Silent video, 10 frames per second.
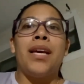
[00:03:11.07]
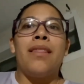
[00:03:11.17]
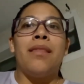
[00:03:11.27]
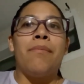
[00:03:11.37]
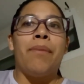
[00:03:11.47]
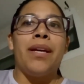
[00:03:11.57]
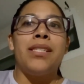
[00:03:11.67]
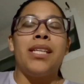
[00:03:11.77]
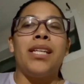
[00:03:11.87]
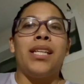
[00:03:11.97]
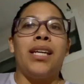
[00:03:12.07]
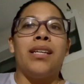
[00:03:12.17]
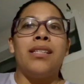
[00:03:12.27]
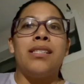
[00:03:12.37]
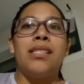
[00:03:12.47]
the best
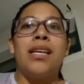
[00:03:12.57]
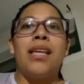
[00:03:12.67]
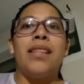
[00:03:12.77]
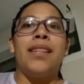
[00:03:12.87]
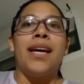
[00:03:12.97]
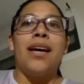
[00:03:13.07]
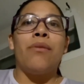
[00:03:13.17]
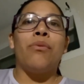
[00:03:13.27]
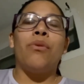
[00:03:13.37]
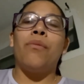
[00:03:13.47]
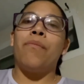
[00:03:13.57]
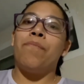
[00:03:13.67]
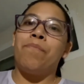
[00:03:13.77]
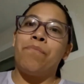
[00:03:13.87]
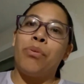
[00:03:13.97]
ideas that will
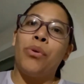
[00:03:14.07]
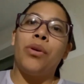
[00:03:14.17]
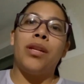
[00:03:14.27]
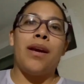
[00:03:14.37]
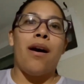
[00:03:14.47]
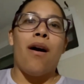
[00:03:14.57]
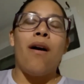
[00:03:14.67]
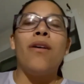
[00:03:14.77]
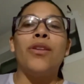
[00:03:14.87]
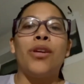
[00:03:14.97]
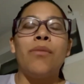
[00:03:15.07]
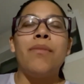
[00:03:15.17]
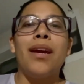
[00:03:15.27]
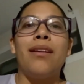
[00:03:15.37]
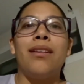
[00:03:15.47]
put all
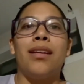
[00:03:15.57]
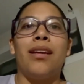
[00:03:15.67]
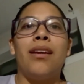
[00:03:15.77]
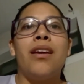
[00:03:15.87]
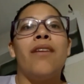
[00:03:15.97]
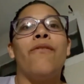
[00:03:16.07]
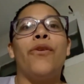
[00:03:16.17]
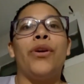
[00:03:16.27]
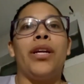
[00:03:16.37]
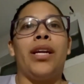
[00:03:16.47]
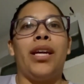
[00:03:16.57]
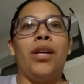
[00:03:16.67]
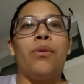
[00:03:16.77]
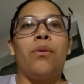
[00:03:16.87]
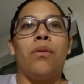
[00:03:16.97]
humanity for
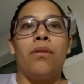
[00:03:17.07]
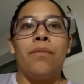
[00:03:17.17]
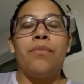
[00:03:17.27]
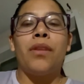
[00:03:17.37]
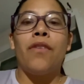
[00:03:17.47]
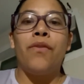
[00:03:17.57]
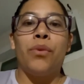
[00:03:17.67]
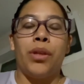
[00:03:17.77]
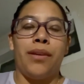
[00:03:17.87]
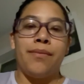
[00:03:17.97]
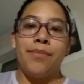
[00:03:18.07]
equal footing